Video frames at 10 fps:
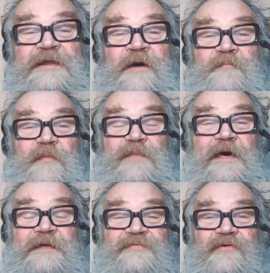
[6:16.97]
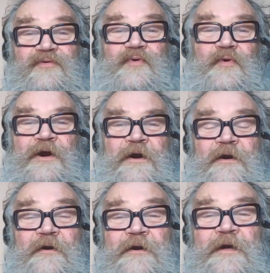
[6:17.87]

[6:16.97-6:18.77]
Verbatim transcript: number plates on your car.